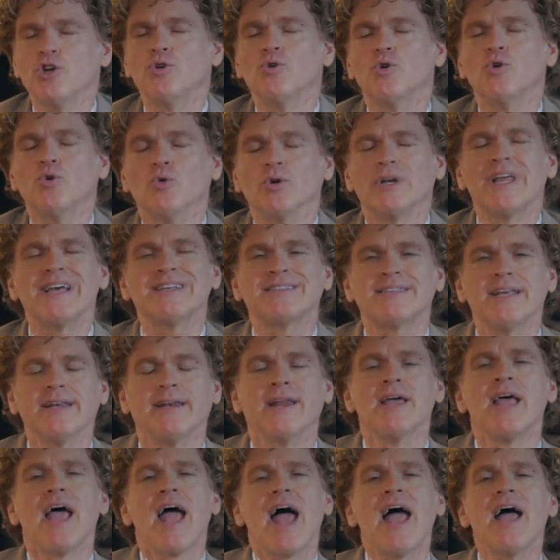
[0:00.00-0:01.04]
you listen,
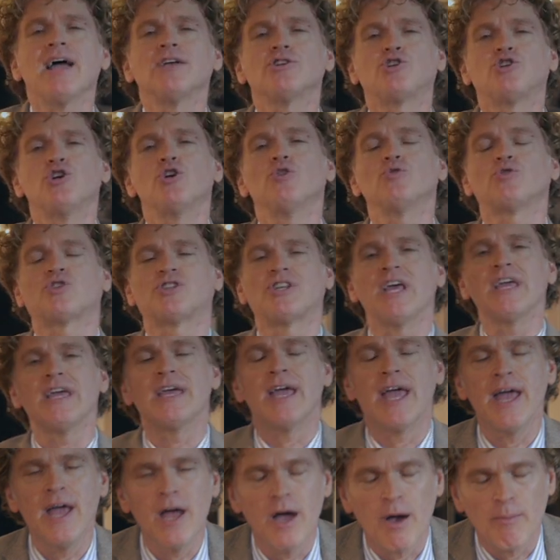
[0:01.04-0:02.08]
as you see
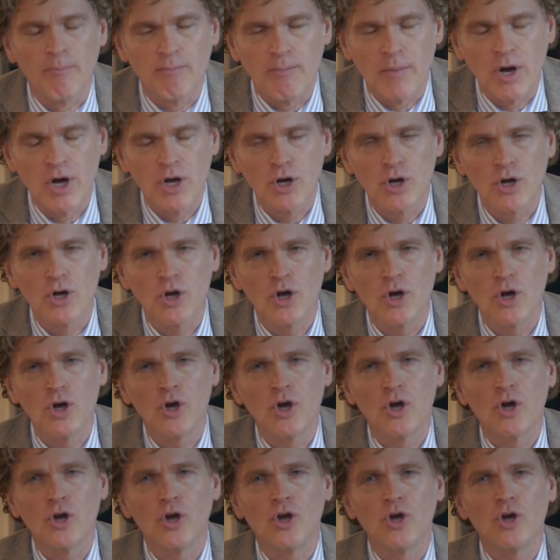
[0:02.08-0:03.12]
him,
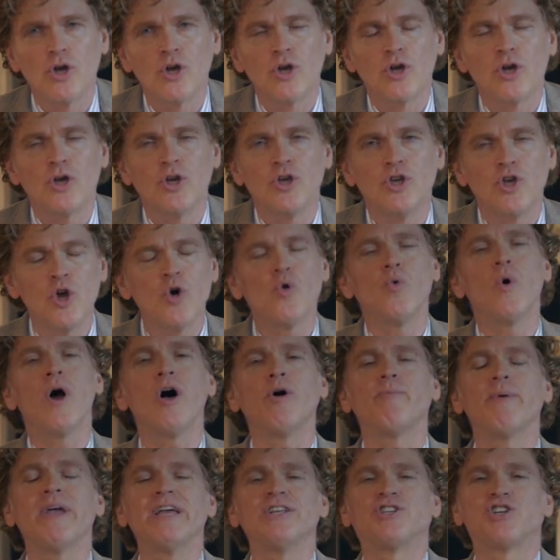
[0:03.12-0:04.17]
you
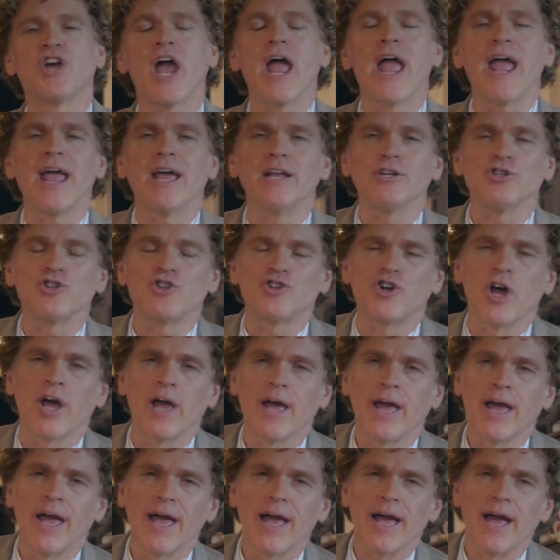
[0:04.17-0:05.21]
will be changed,
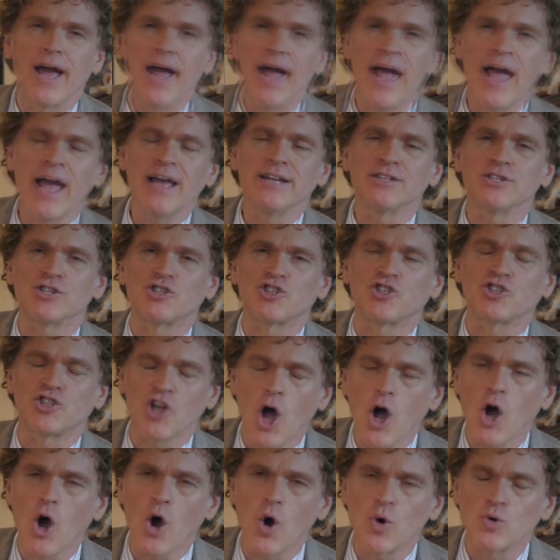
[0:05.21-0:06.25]
and
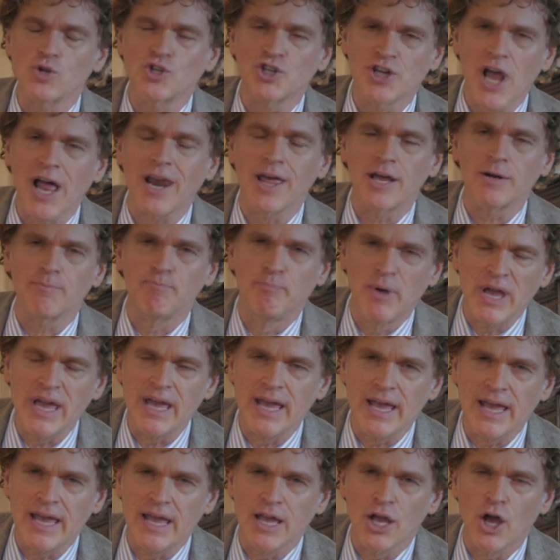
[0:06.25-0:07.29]
so shall it
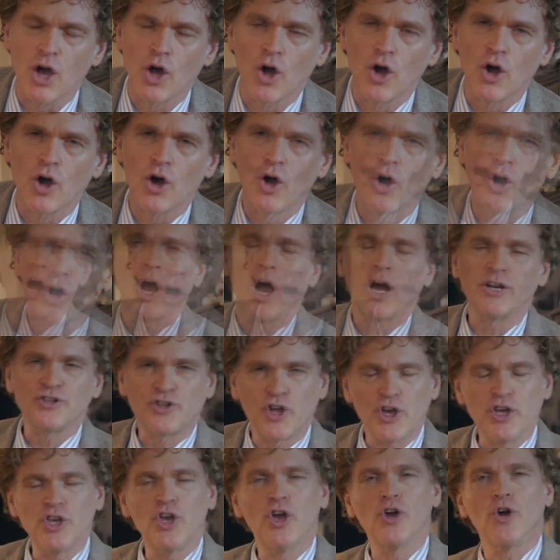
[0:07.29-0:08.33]
be
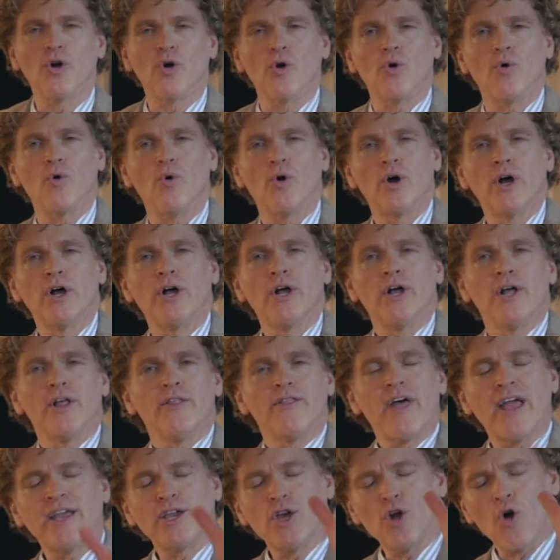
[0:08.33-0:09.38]
unto you.
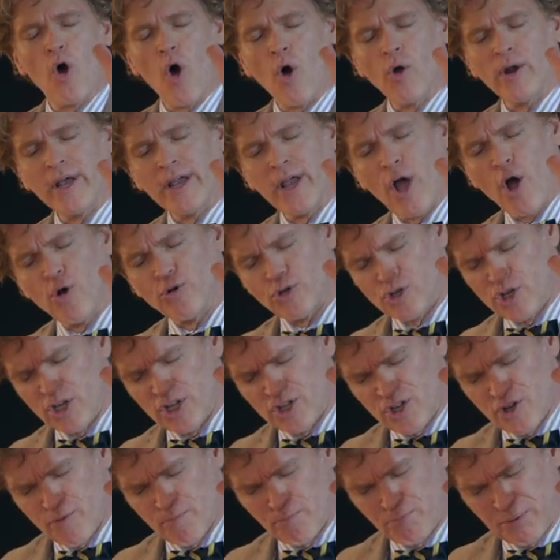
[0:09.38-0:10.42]
Thank you, Holy Ghost,
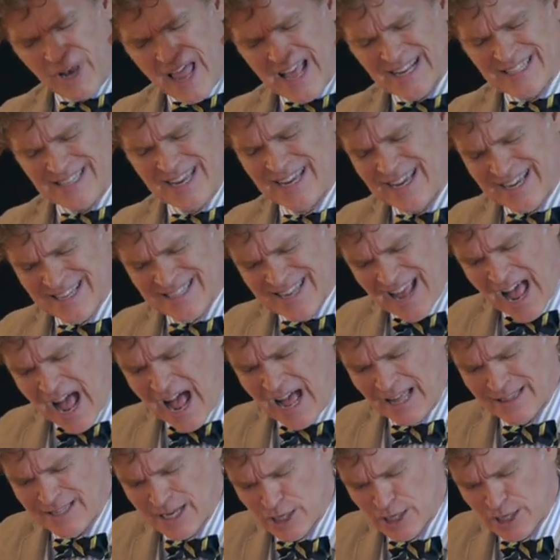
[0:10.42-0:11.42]
that the blessing is on